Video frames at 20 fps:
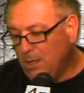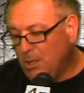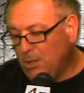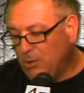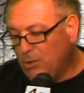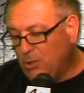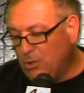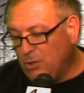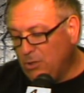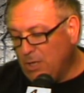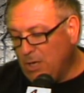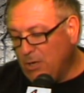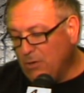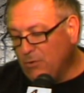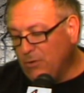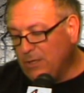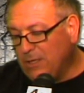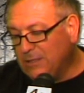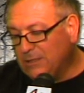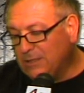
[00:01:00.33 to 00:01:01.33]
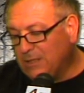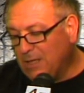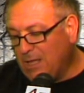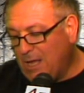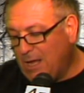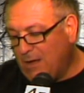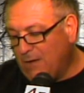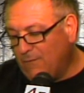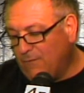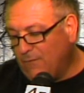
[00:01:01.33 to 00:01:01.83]
To know this
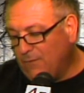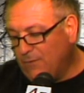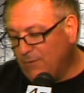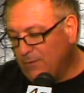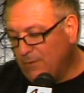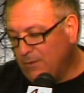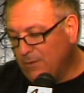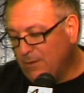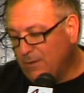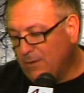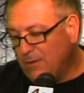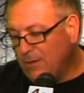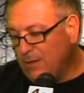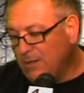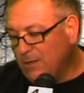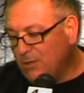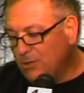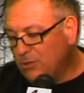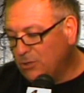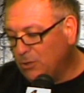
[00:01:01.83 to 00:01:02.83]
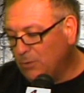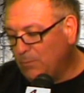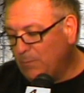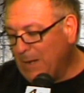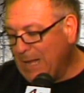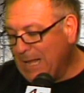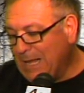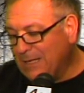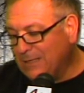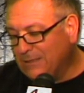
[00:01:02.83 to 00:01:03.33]
love
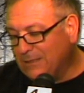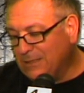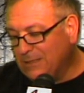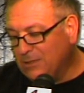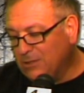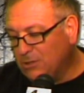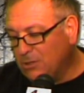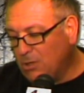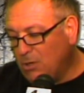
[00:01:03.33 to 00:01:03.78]
surpasses